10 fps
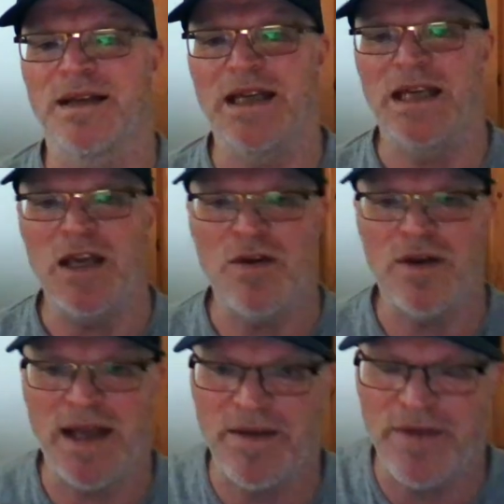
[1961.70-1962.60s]
You could
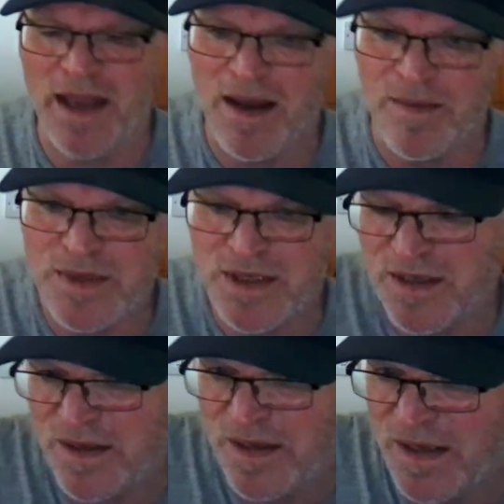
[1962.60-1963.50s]
have it up
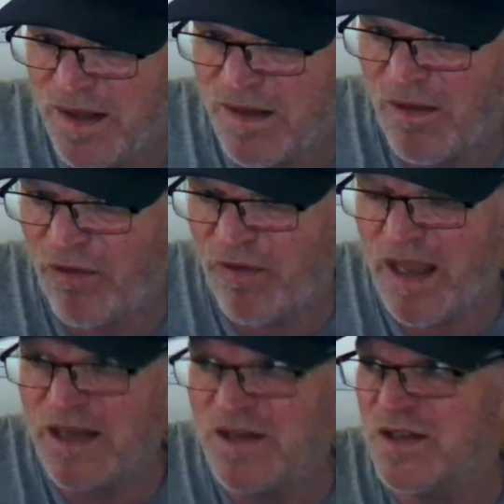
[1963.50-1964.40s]
to the
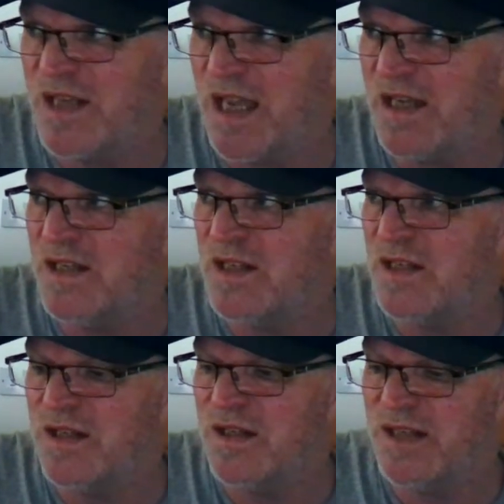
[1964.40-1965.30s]
thing
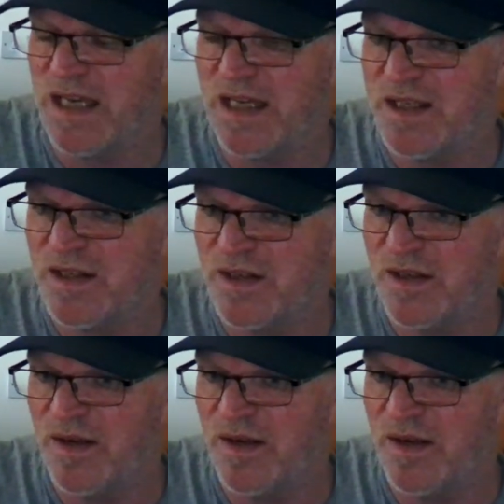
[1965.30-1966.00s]
6